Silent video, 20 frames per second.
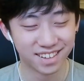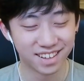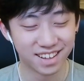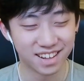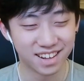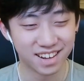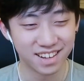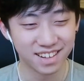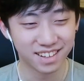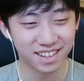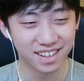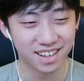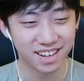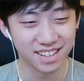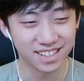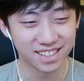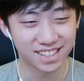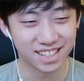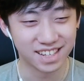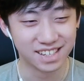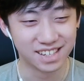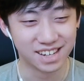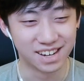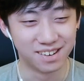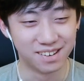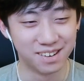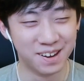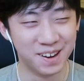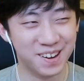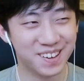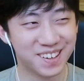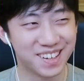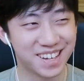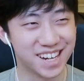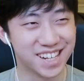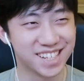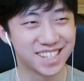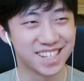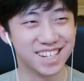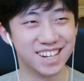can I say no?
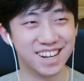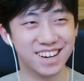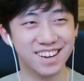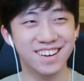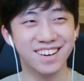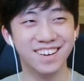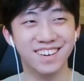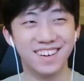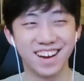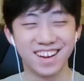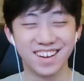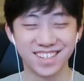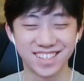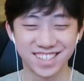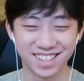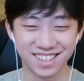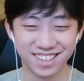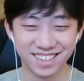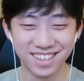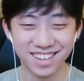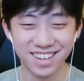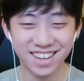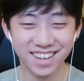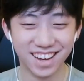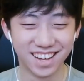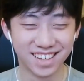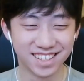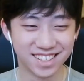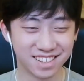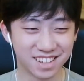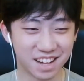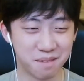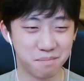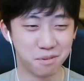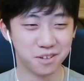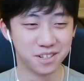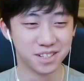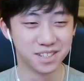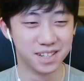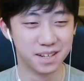Can I say no? I still got
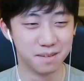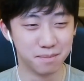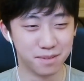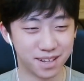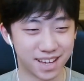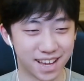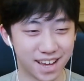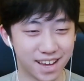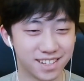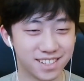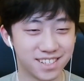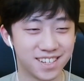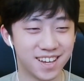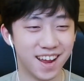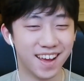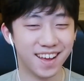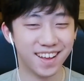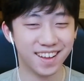more sleep to catch.